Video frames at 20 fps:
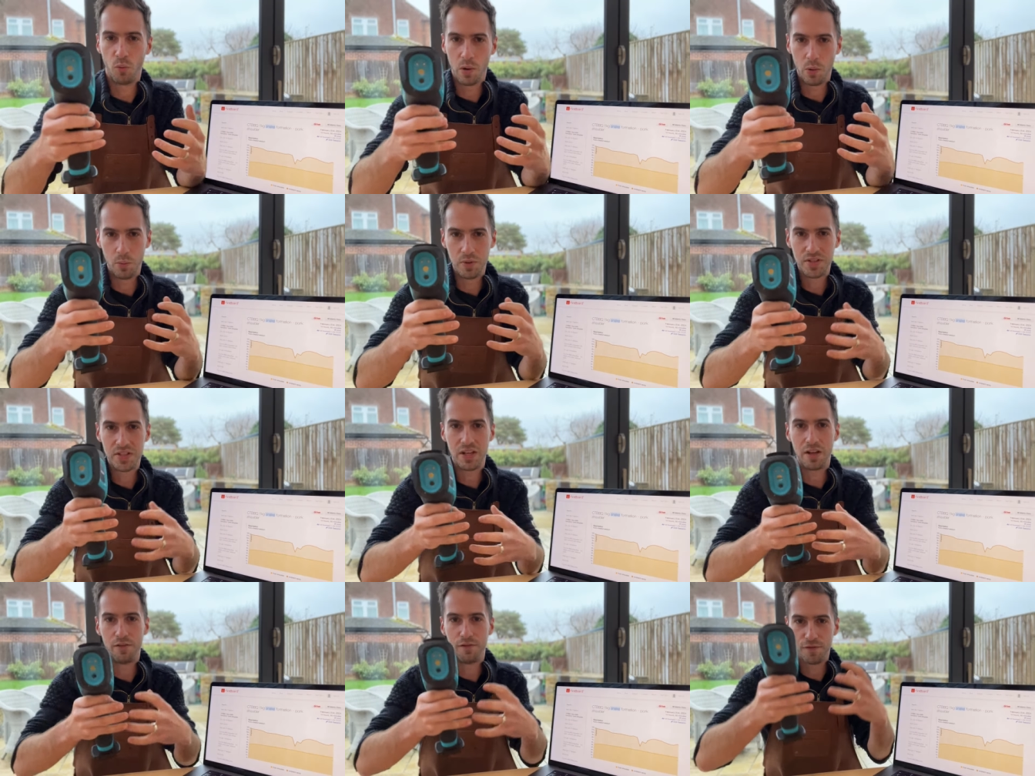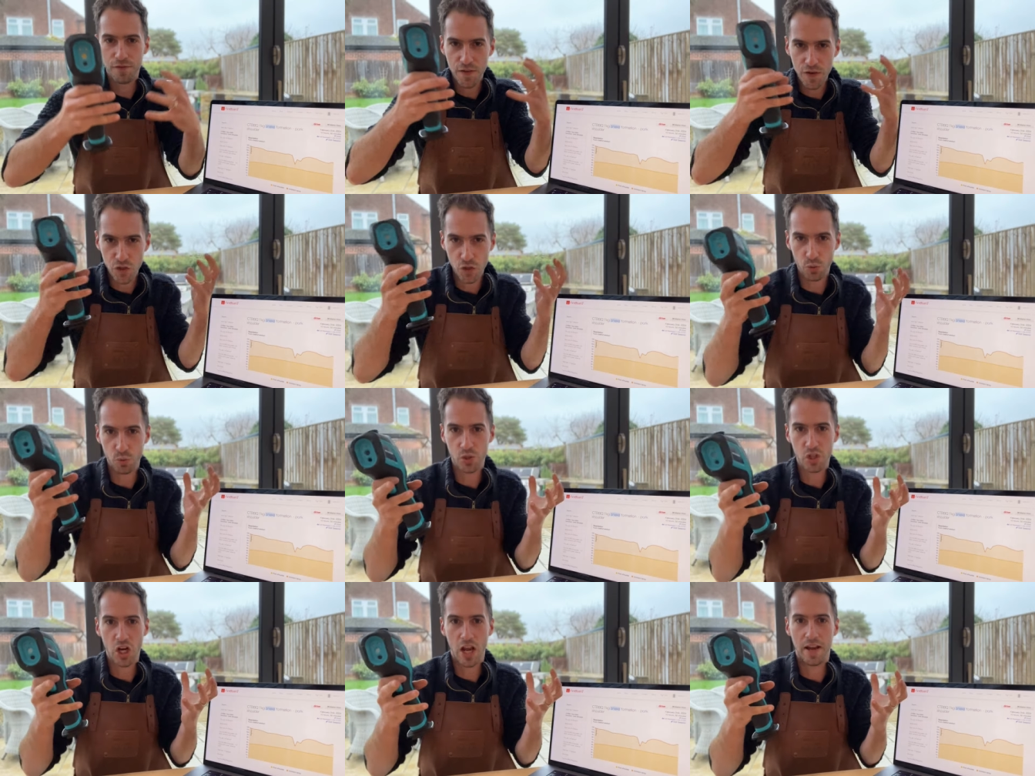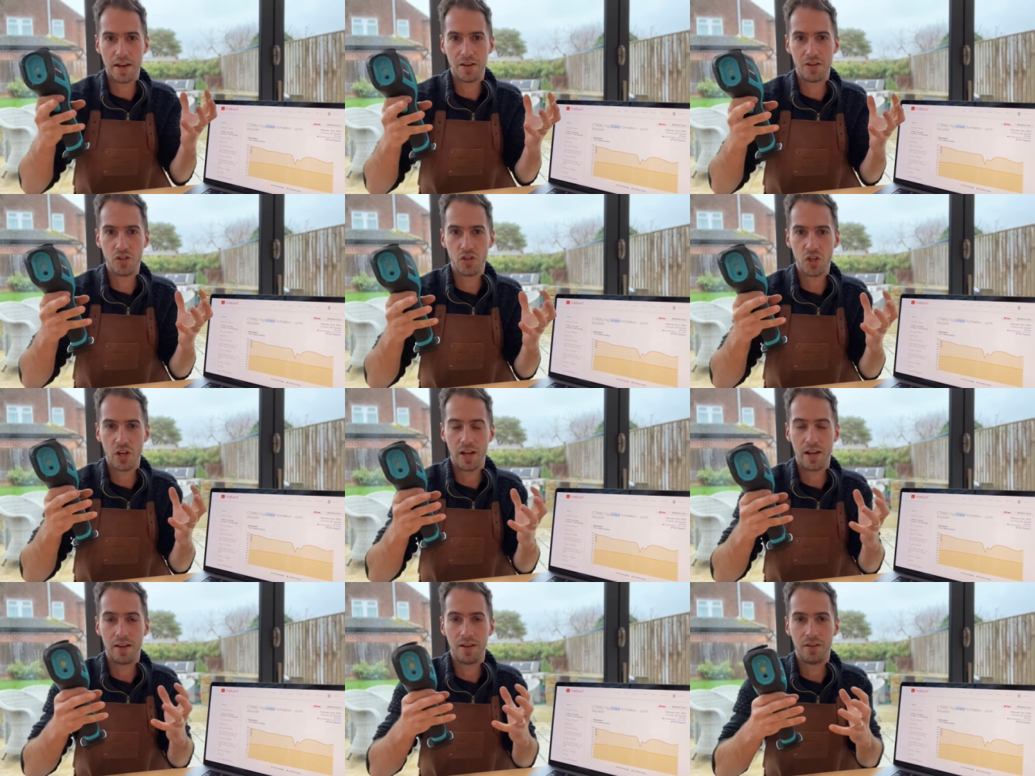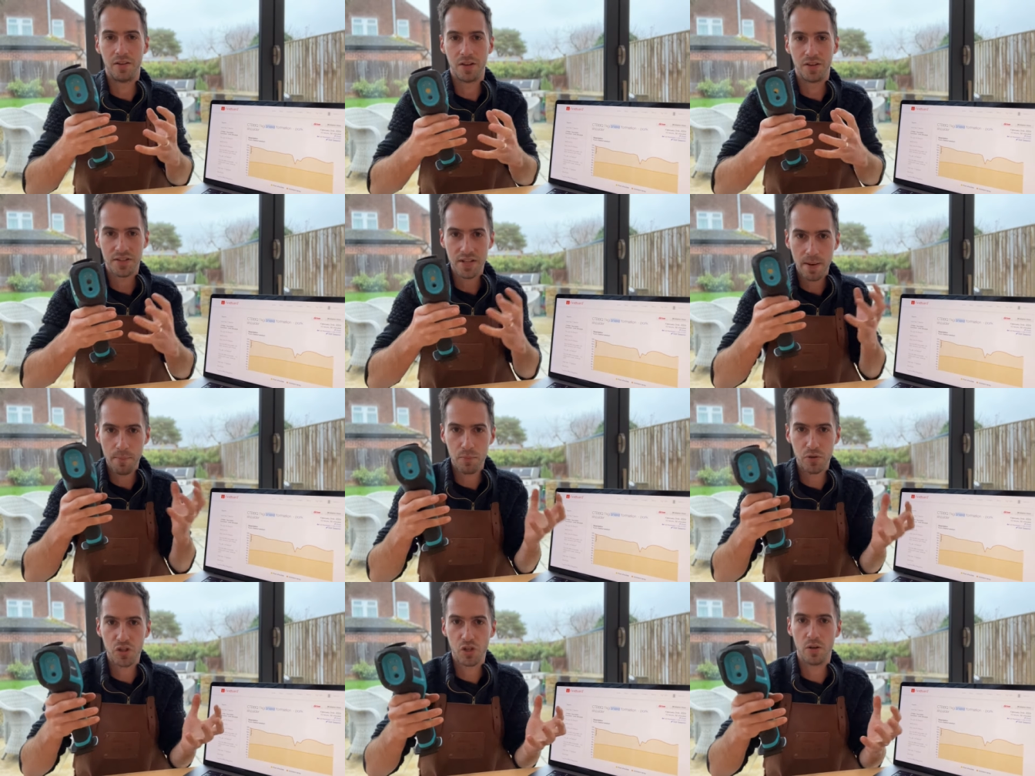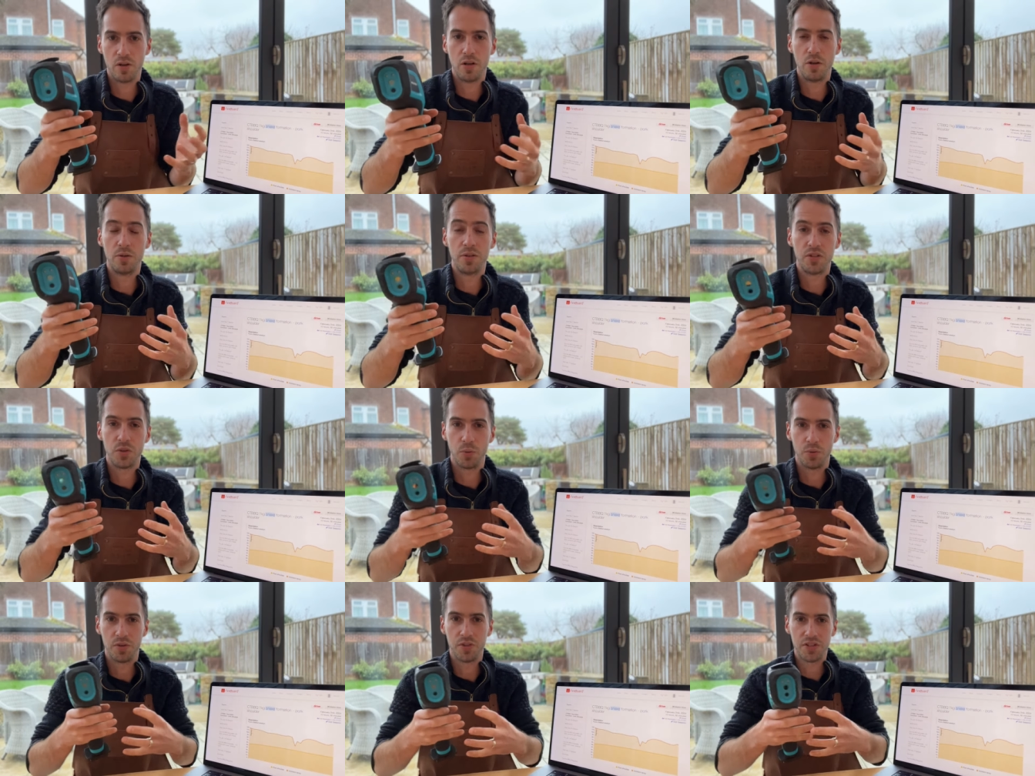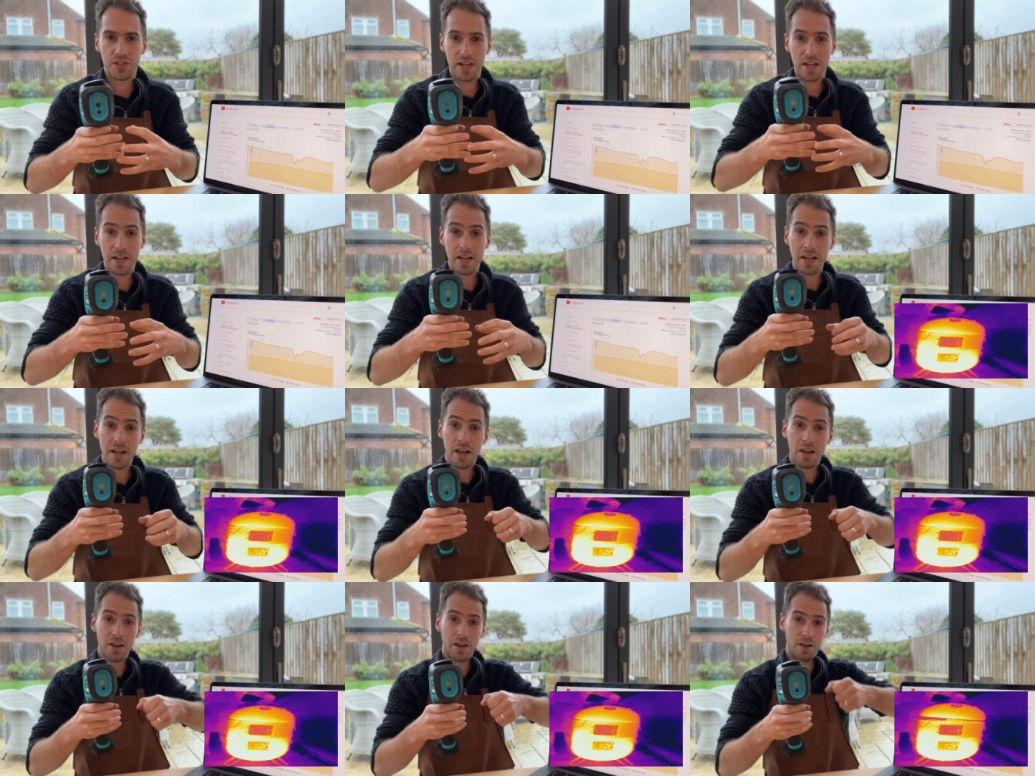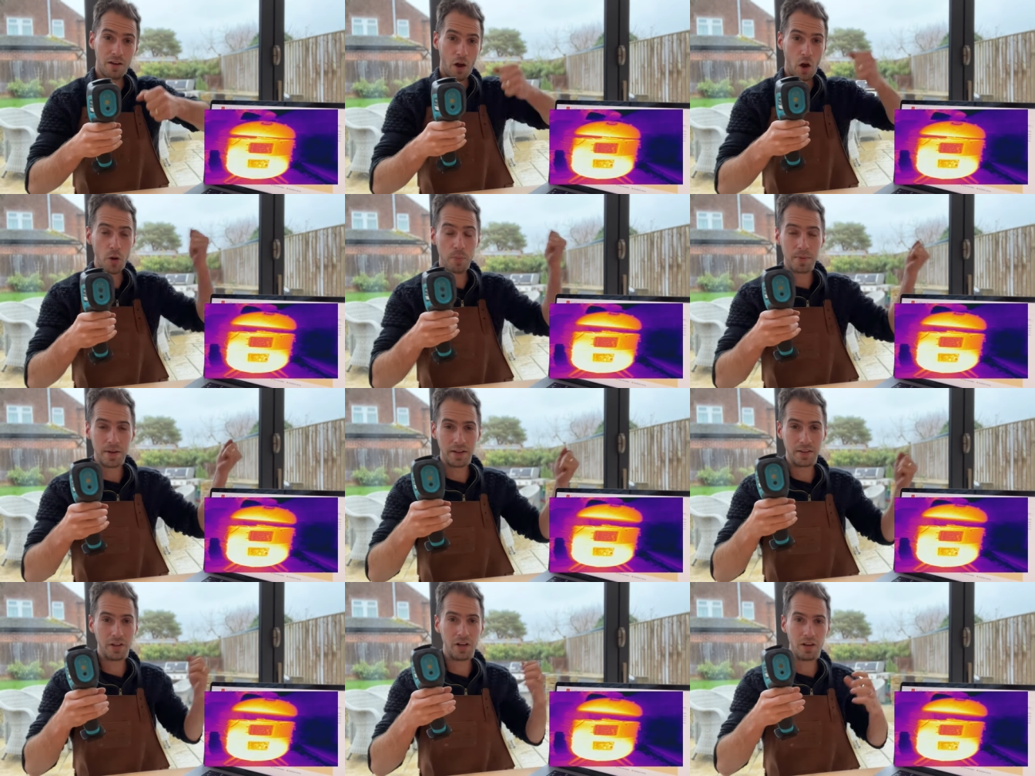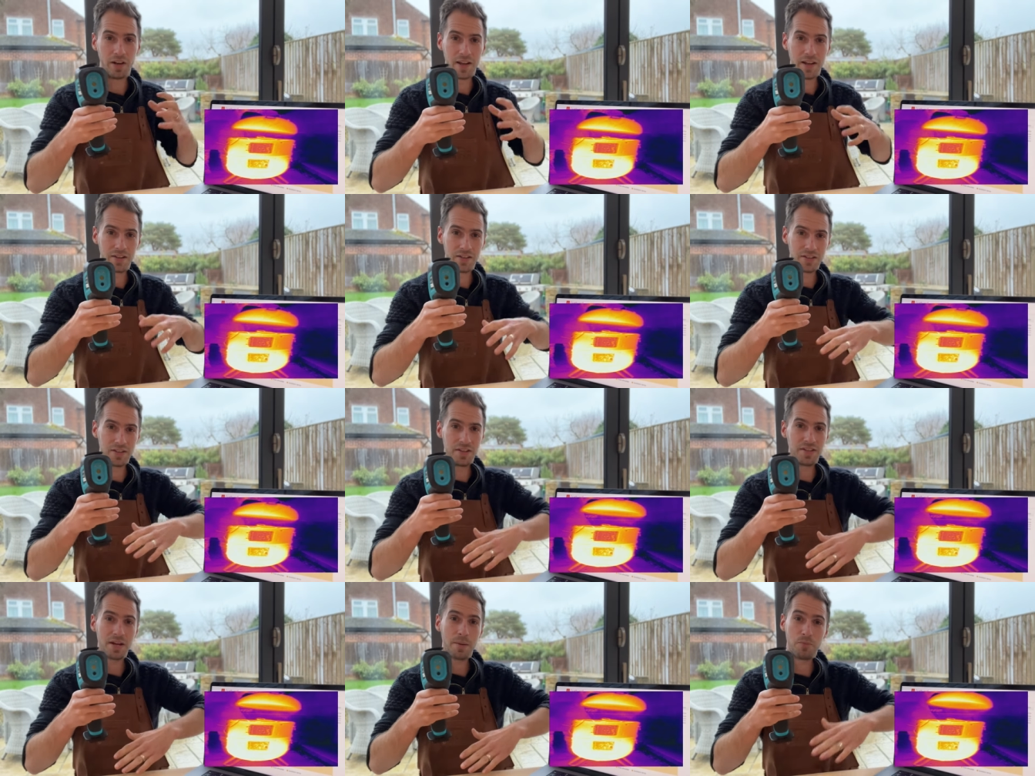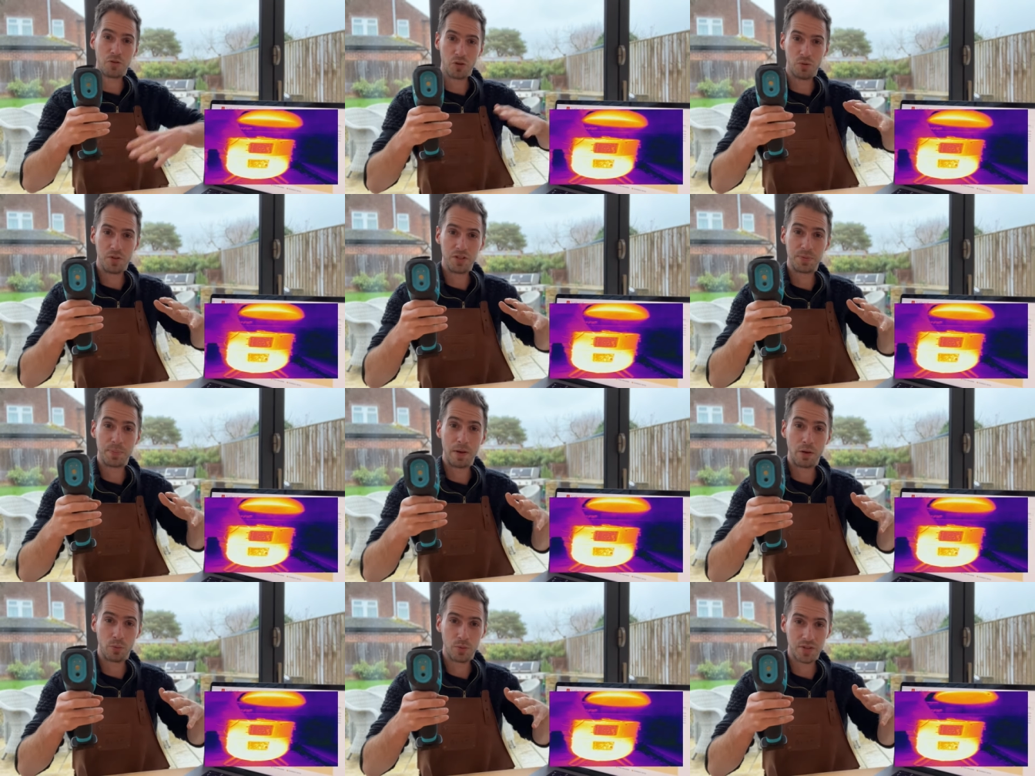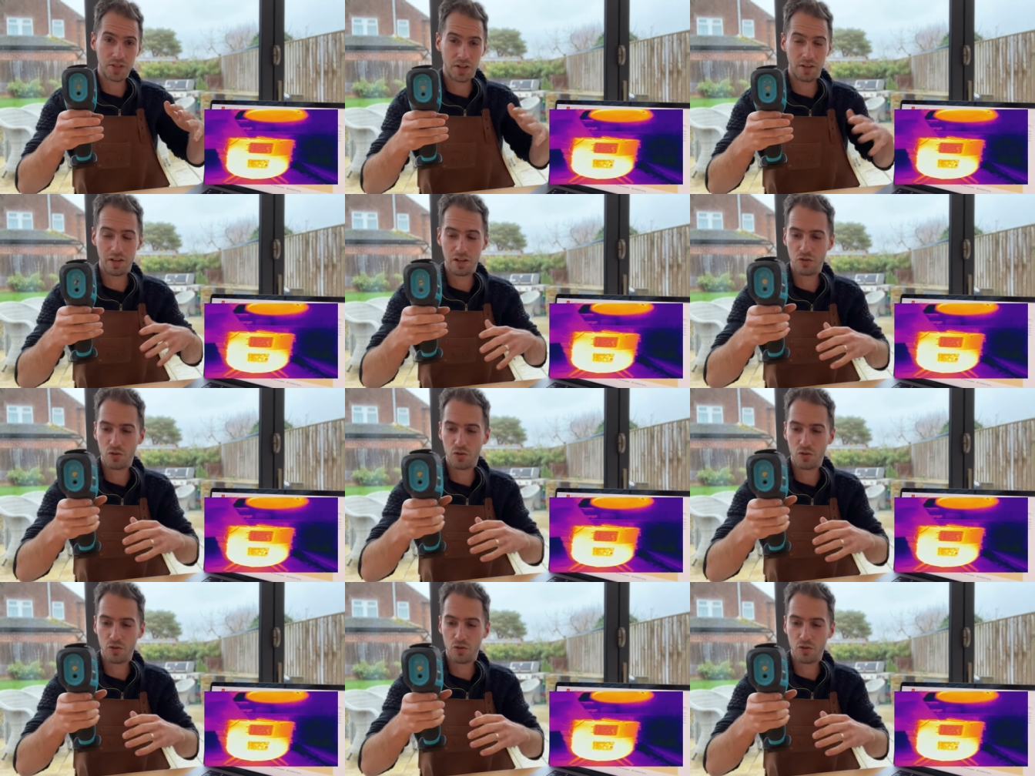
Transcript: we would see a visual change in the temperature and you'd sort of see opening the lid, the temperature of the smoke would suddenly